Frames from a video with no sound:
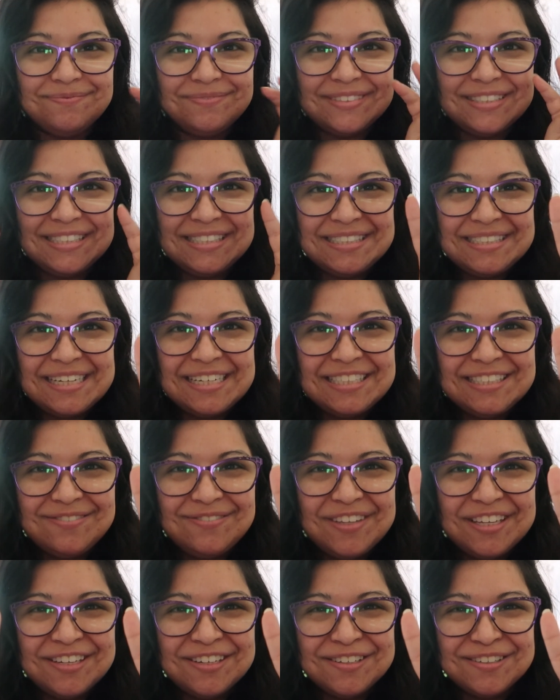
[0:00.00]
6
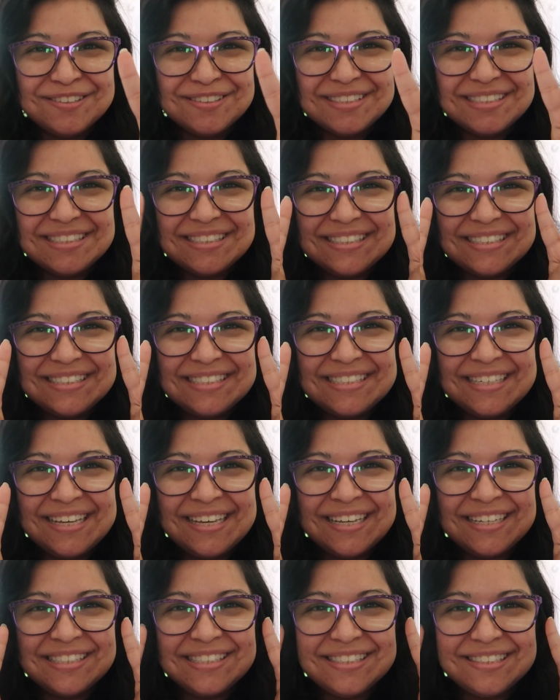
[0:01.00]
views.
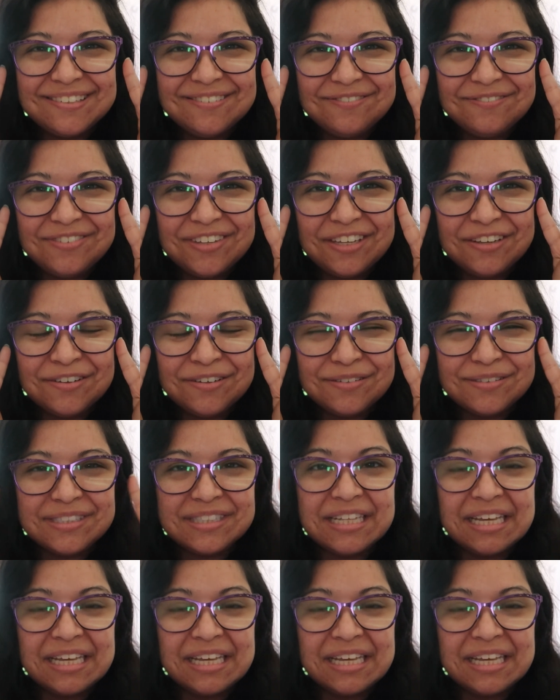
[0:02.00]
6 views.